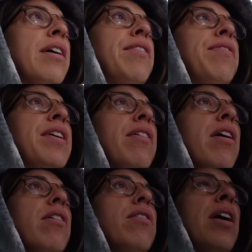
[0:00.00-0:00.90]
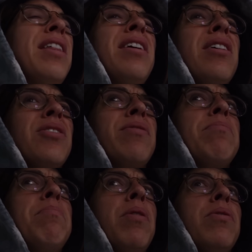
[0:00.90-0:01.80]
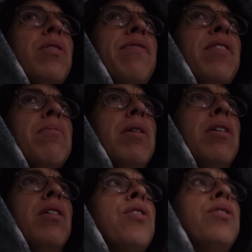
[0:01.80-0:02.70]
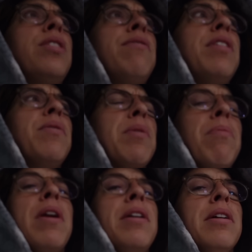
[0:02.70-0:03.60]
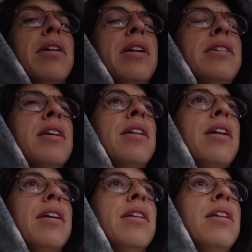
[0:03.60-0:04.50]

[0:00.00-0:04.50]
have to figure out. I think I also have to po- film a Thursday video with a brand deal in it, send that in.